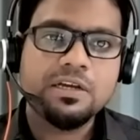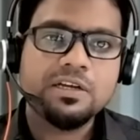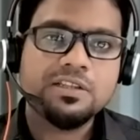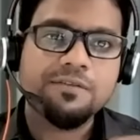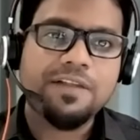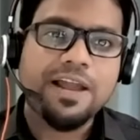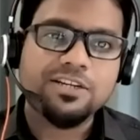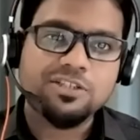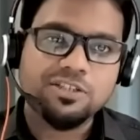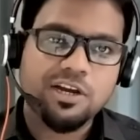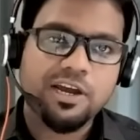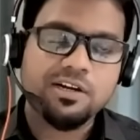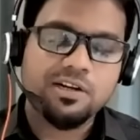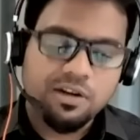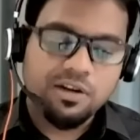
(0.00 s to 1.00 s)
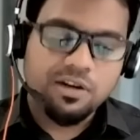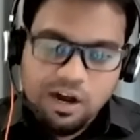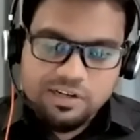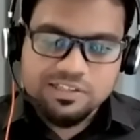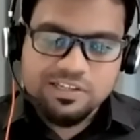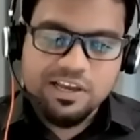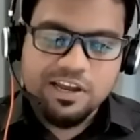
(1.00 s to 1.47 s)
The flashcard
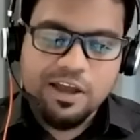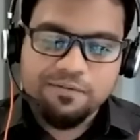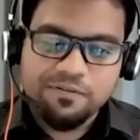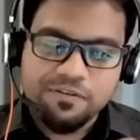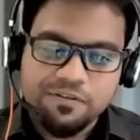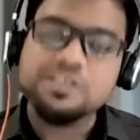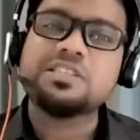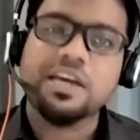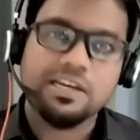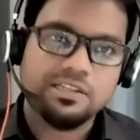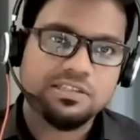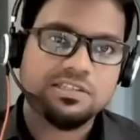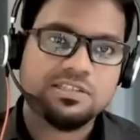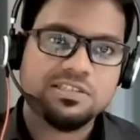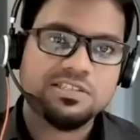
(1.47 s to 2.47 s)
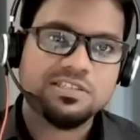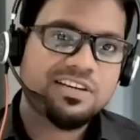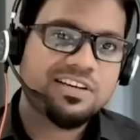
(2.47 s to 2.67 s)
cards can have 3 sides.